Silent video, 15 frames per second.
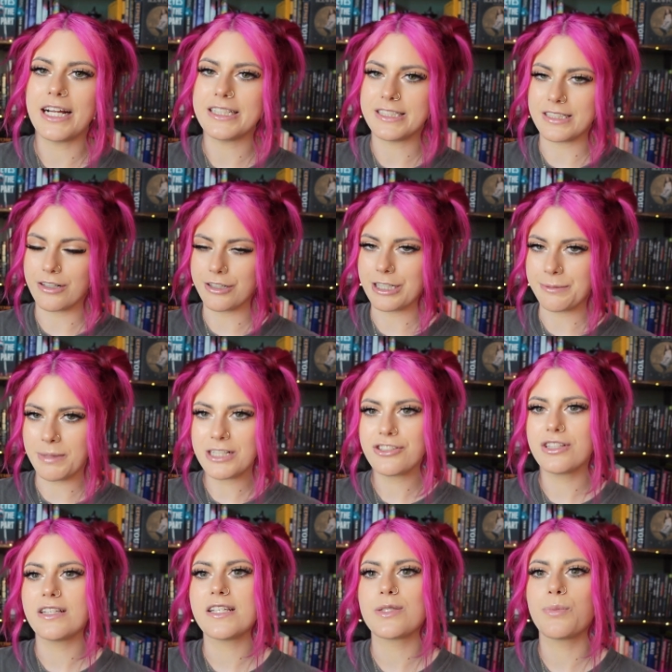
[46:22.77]
I did already
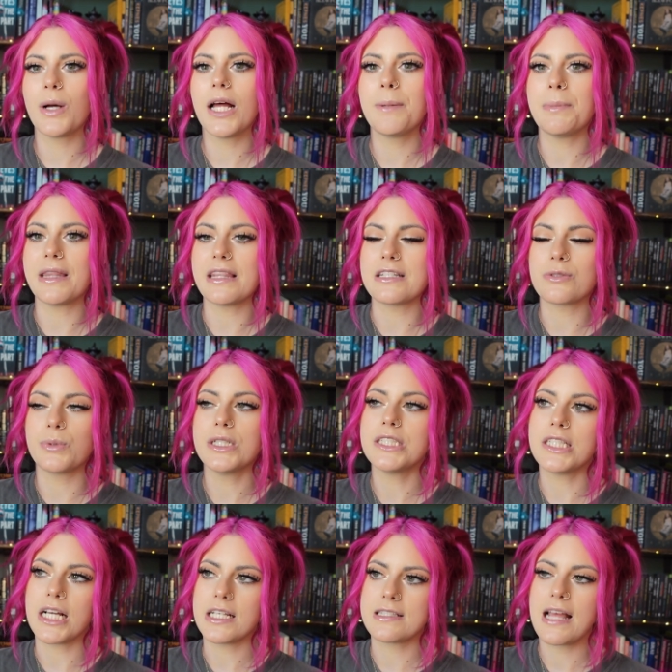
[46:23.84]
mention this one, but this one
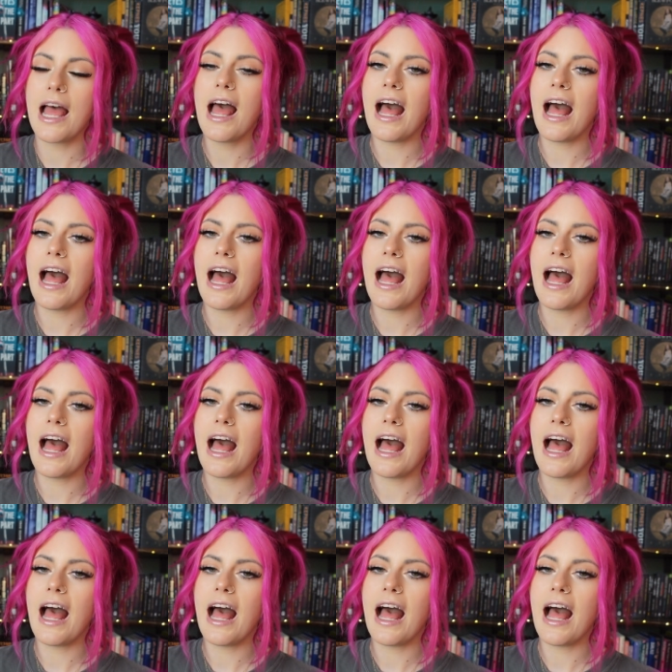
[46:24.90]
does